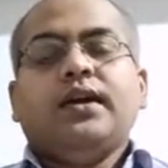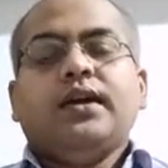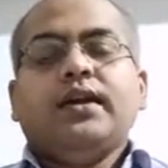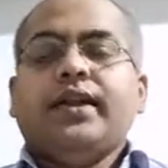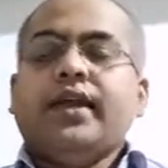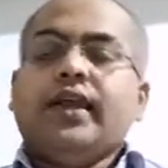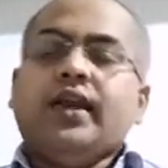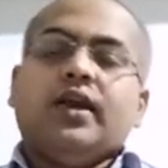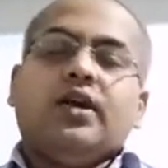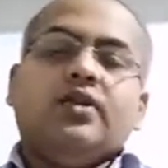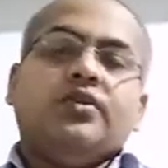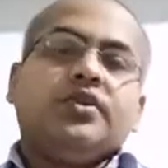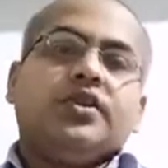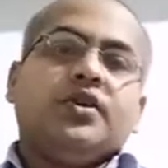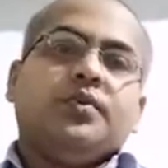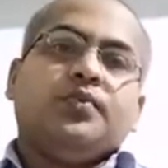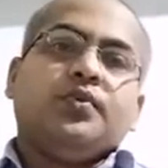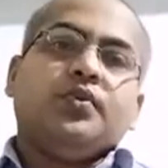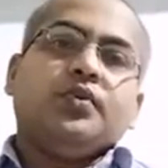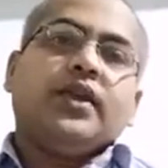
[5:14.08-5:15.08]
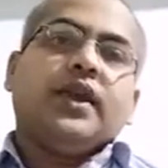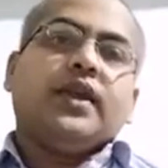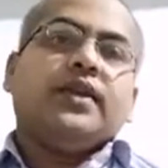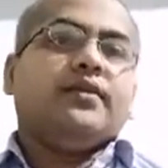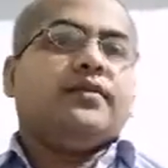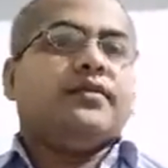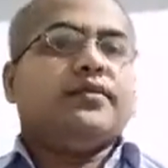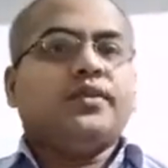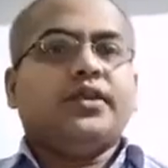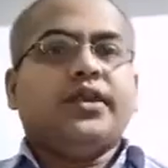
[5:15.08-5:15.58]
take out the book
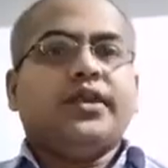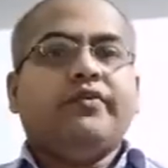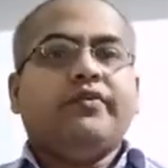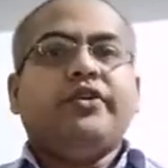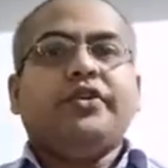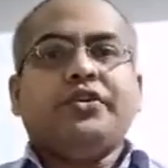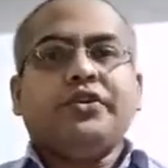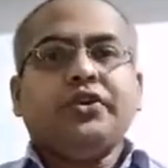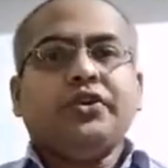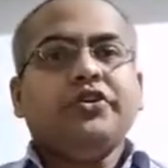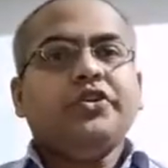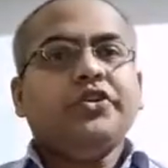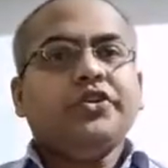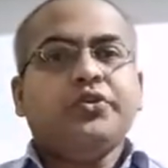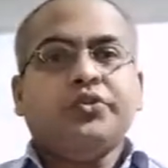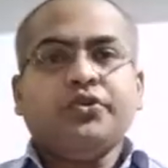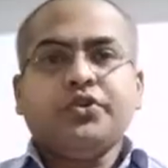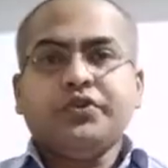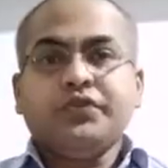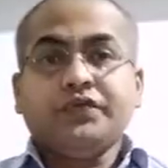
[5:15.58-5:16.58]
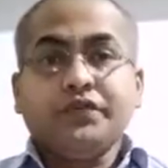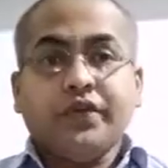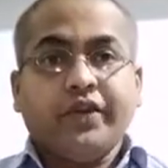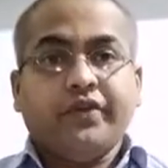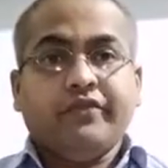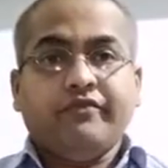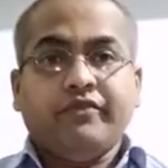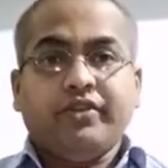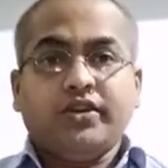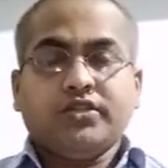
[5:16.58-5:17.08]
and give it to you in 2 to
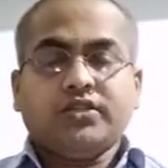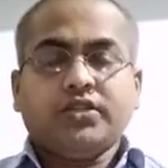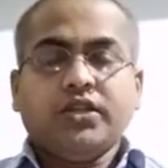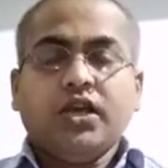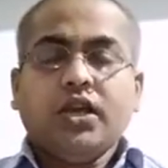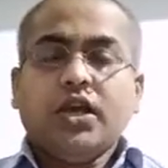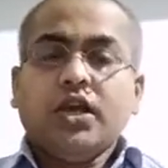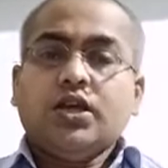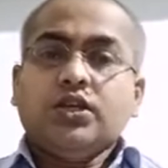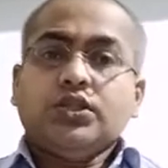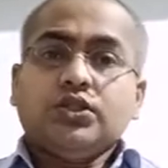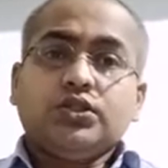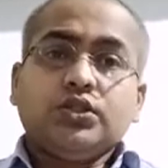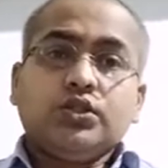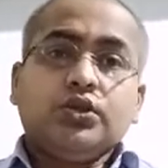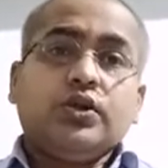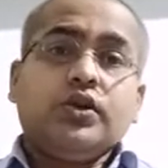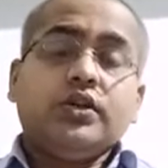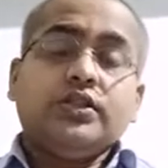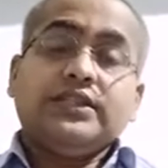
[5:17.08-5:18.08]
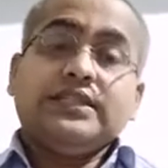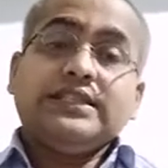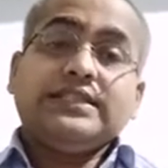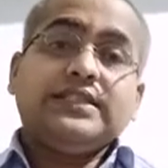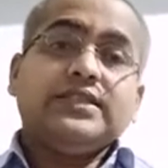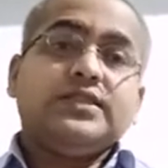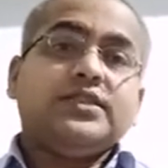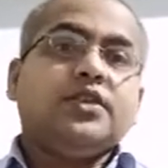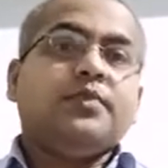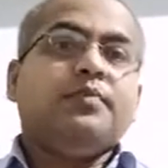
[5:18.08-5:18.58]
5 minutes. So this
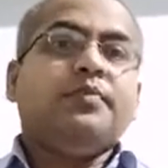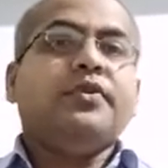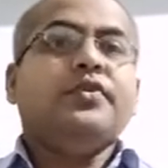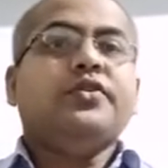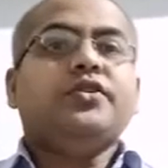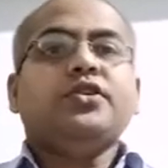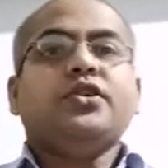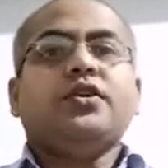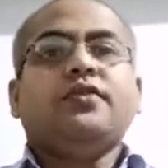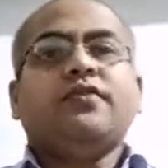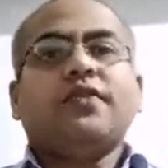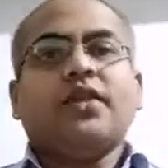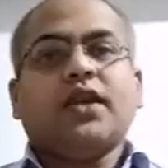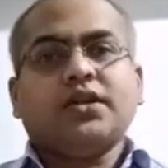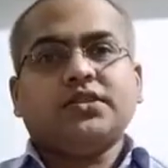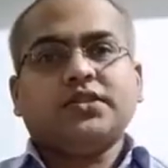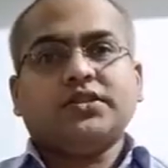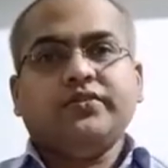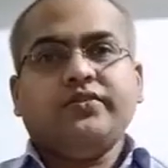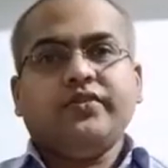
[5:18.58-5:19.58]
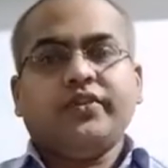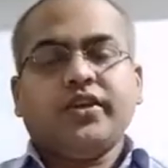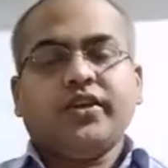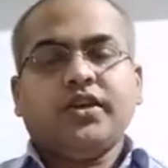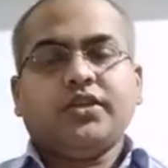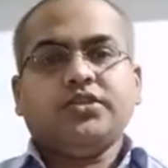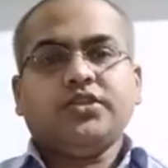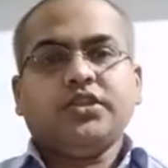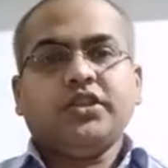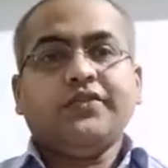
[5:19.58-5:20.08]
is the beauty of
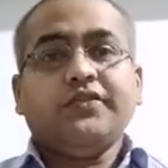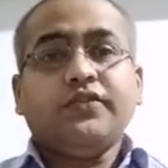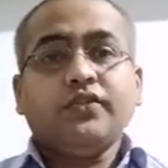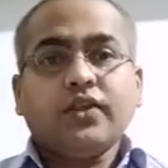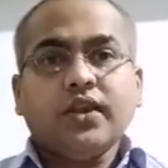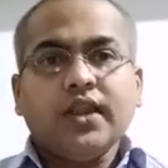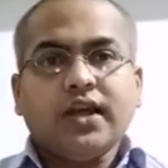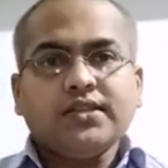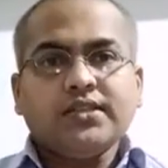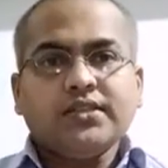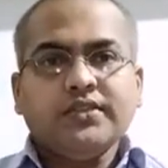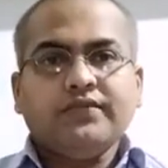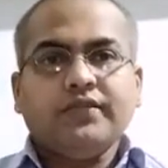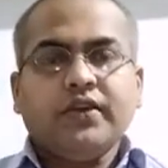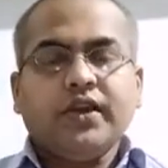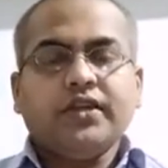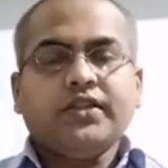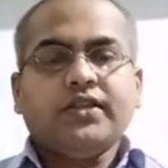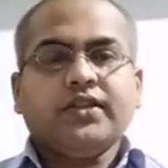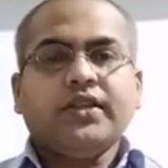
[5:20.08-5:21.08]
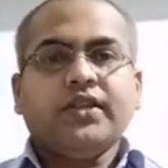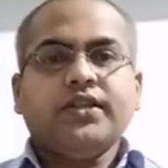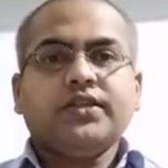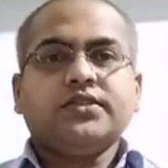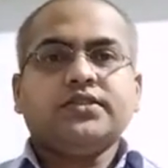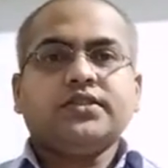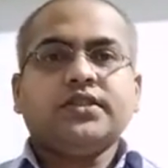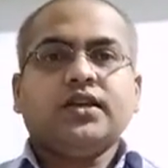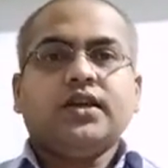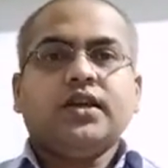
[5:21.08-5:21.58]
classification. If you classify
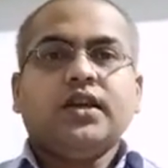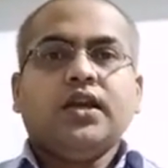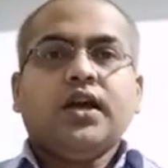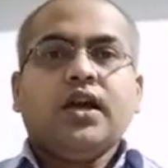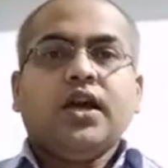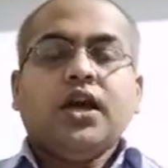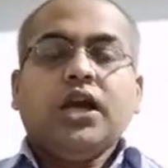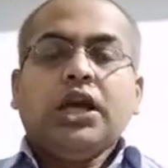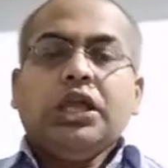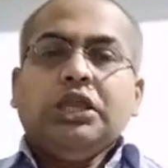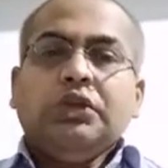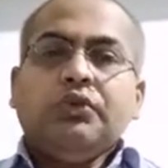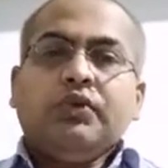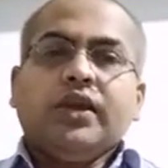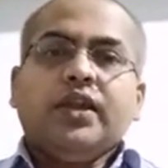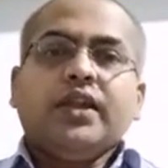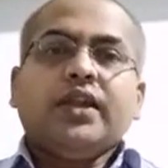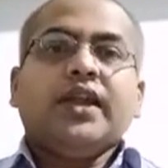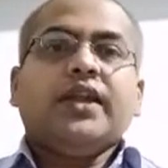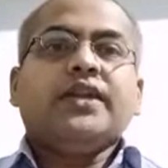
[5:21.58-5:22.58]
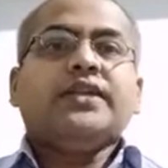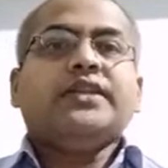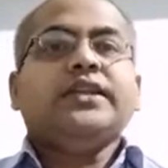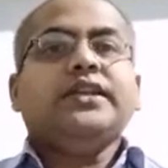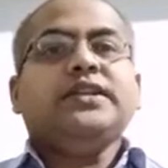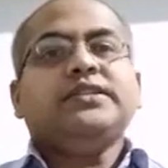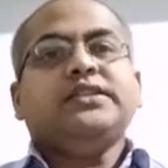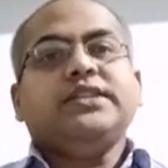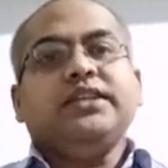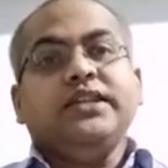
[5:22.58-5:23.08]
things, you can get
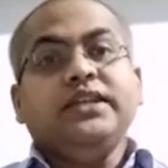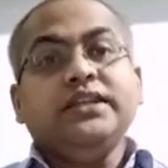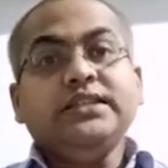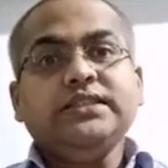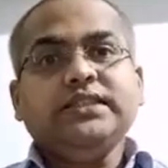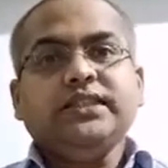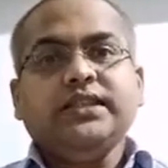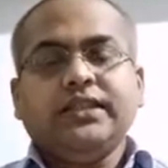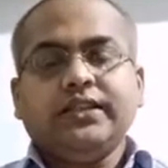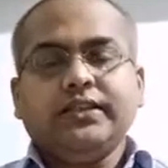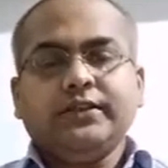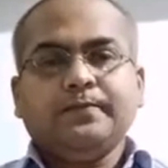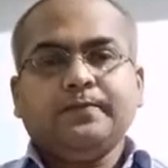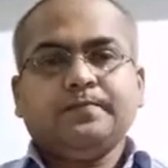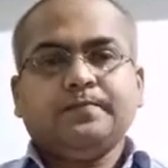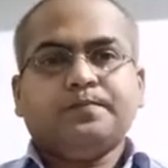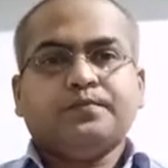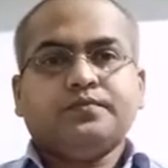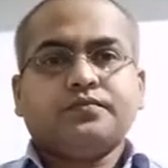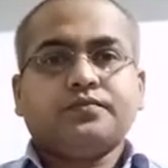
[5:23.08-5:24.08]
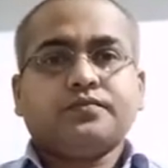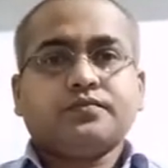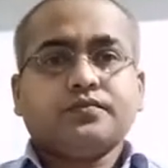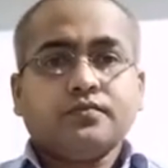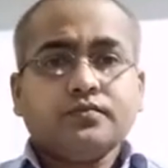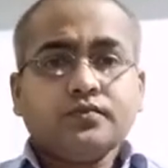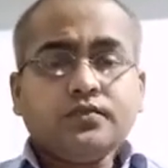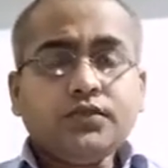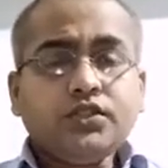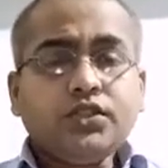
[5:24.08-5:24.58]
things easily.
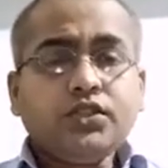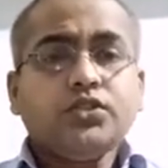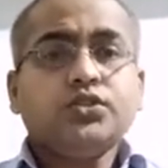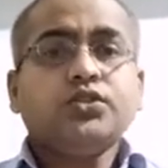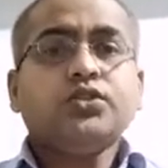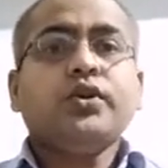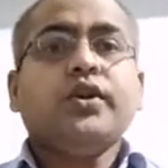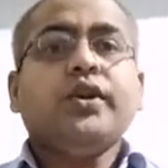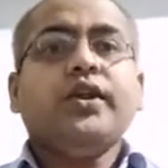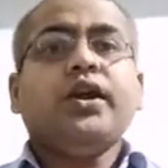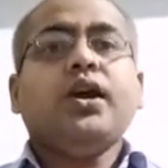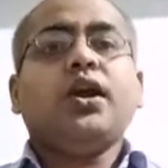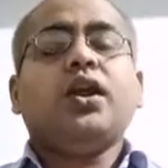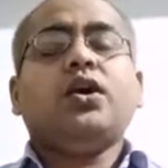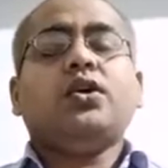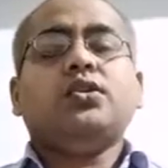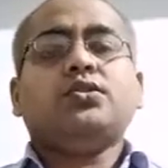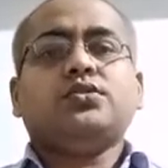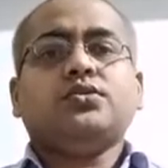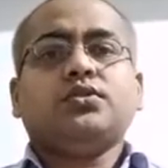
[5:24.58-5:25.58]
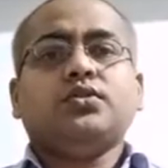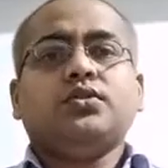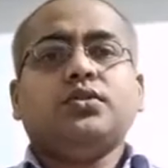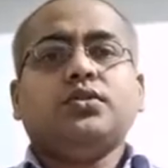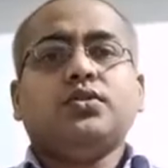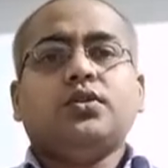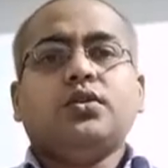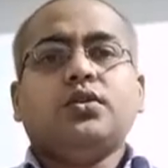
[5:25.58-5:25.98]
So here also